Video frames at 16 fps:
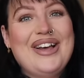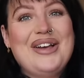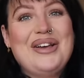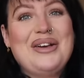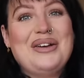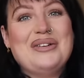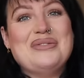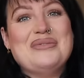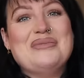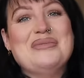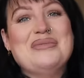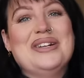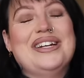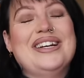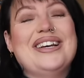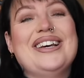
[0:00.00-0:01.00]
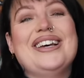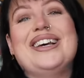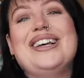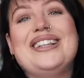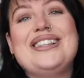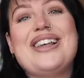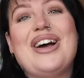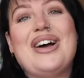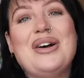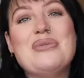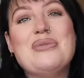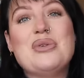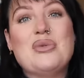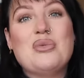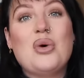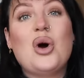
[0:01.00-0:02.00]
that
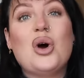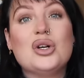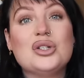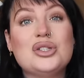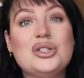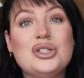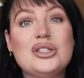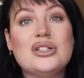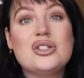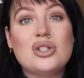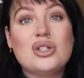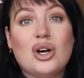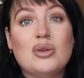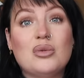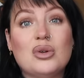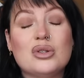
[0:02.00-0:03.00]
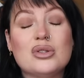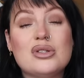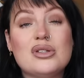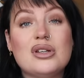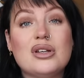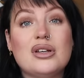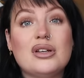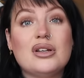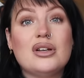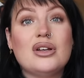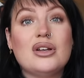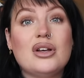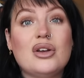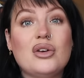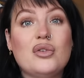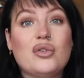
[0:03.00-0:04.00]
we'll watch Star Wars
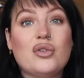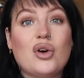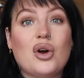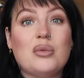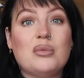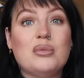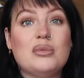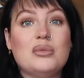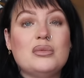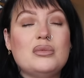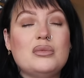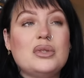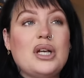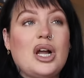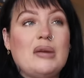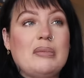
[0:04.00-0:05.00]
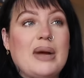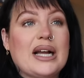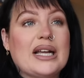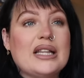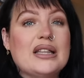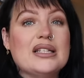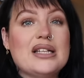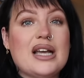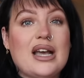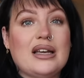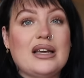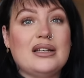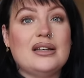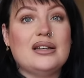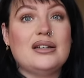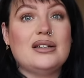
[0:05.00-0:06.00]
from, like, back in the
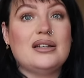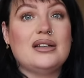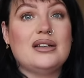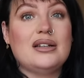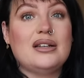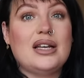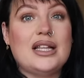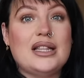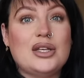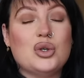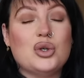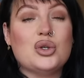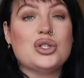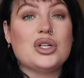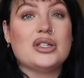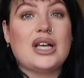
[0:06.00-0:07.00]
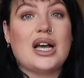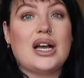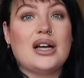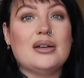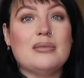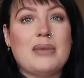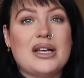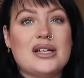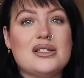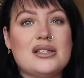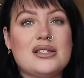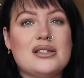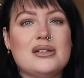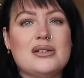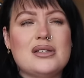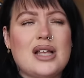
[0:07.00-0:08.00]
day, in the order that
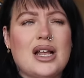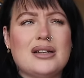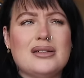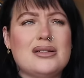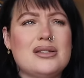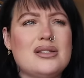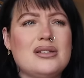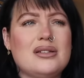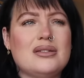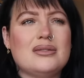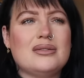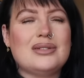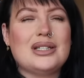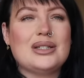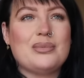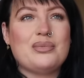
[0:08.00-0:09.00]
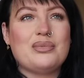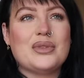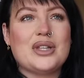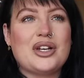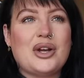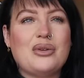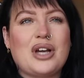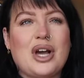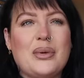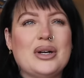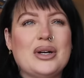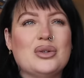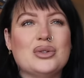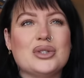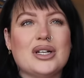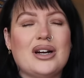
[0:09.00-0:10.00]
makes sense. They don't go in
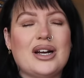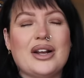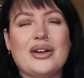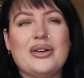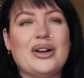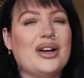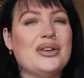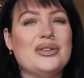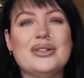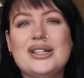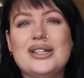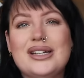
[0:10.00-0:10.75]
order, I don't know.